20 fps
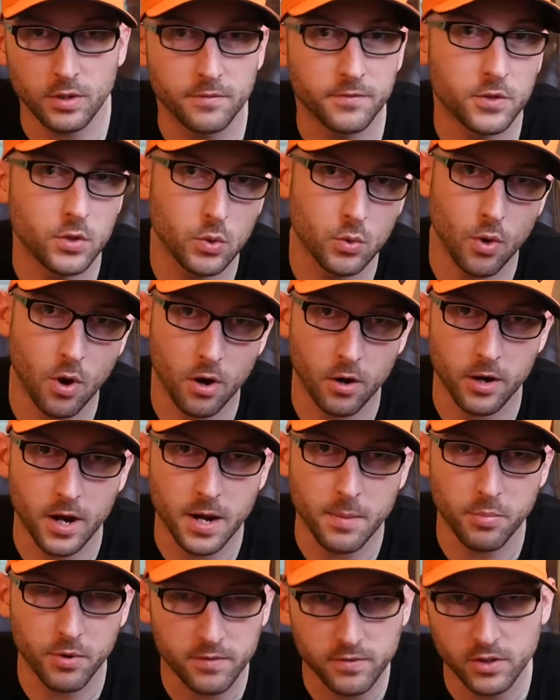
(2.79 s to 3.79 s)
If you are
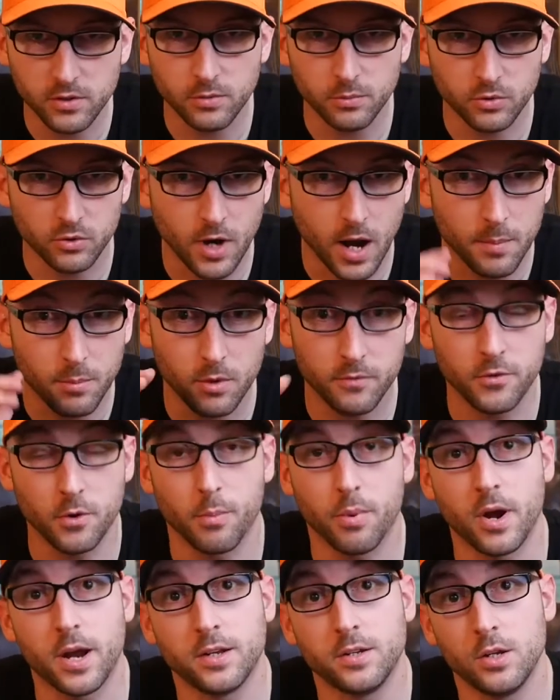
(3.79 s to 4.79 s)
a previous subscriber, if
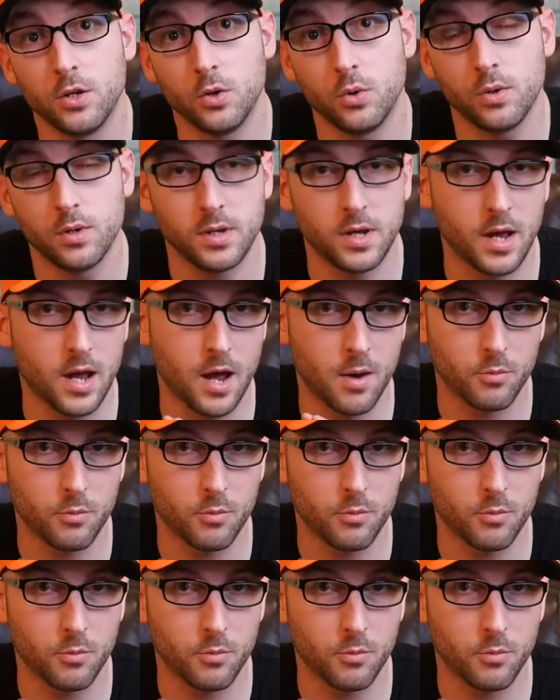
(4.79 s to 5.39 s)
you're brand new,